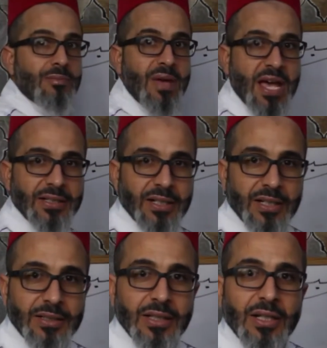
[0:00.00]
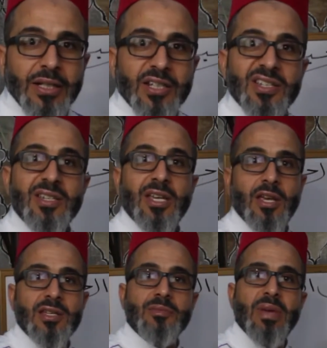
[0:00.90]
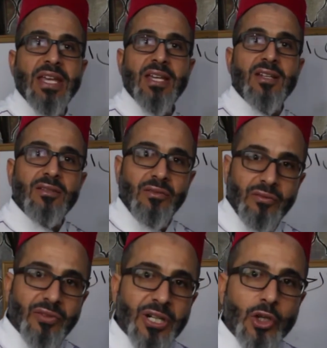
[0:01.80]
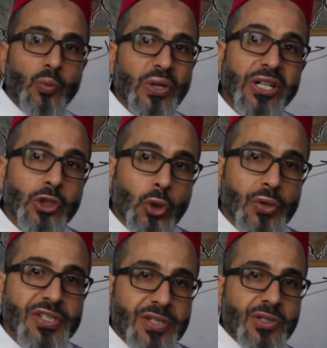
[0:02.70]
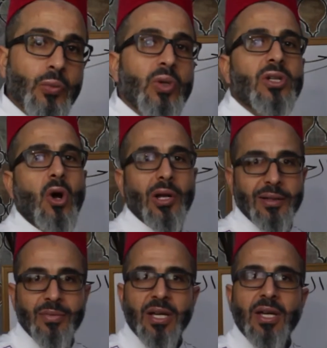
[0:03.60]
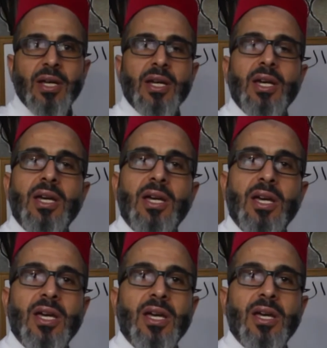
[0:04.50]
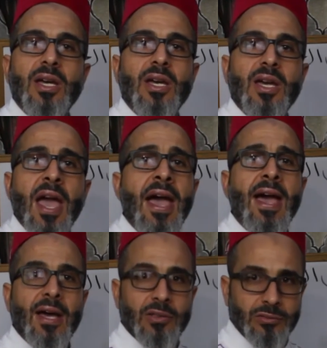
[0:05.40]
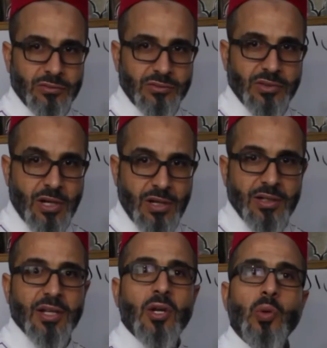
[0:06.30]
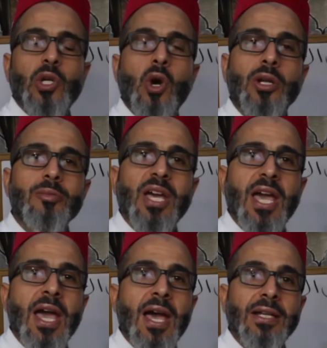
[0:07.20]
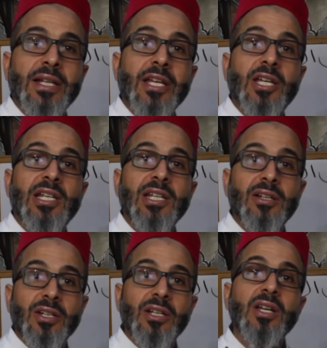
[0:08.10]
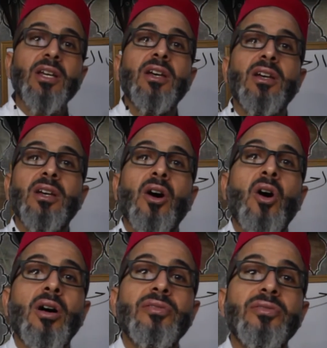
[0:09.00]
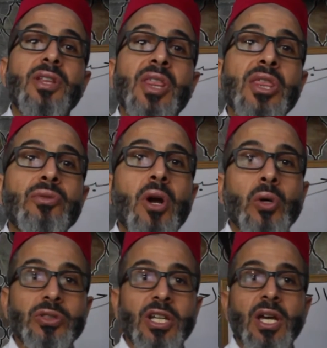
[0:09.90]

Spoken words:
mad, he's making very weird noises. So we'll call him kha. We call him kha, like clearing of the throat.